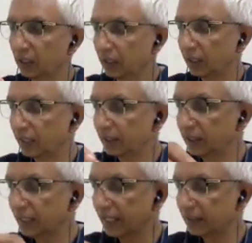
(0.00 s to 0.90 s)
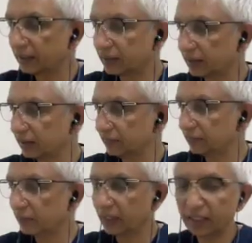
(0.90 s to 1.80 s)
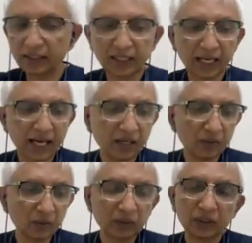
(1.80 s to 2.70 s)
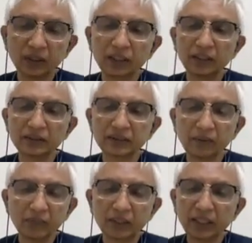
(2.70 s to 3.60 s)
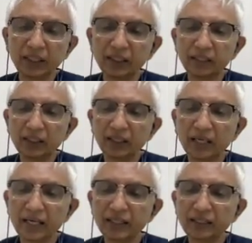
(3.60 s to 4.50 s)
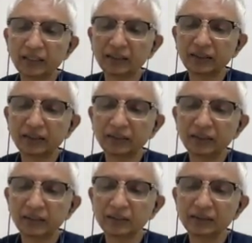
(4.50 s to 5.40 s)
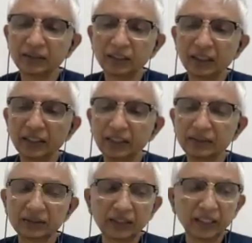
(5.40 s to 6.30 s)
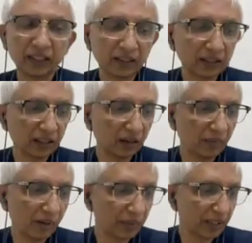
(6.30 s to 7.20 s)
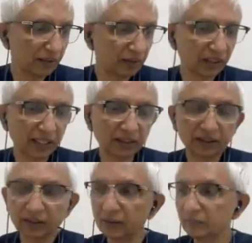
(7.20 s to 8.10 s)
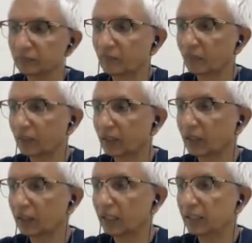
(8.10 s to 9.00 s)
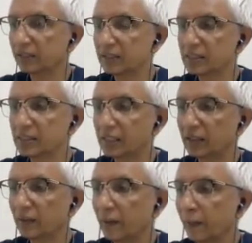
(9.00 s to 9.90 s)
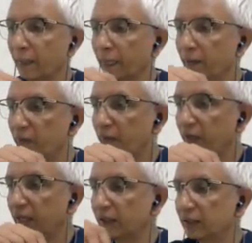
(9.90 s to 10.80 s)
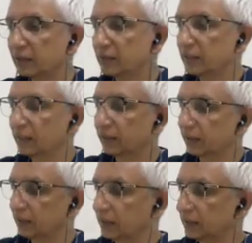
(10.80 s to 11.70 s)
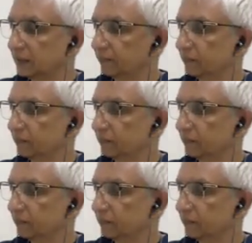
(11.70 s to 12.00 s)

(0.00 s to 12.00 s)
Another catheter that can look something like this is the internal mammary artery catheter. I'll just see where it is. Here it is.